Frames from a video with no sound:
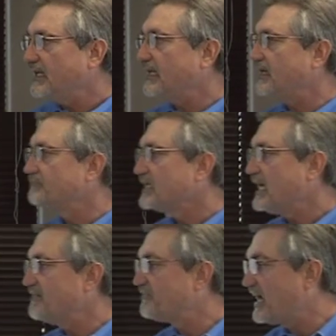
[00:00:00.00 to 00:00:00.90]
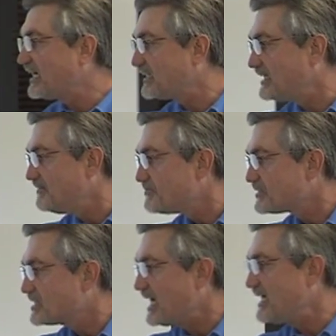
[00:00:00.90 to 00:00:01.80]
Um, and finally,
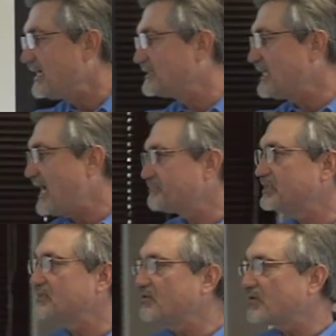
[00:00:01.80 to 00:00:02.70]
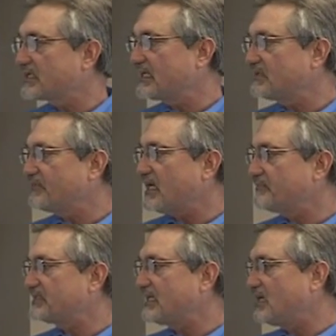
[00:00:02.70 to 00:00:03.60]
they adapted the working
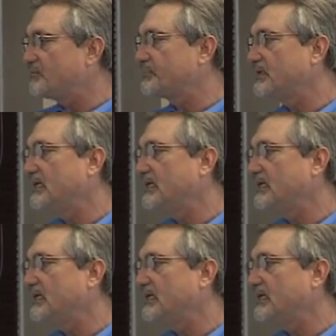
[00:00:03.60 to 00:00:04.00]
environment to help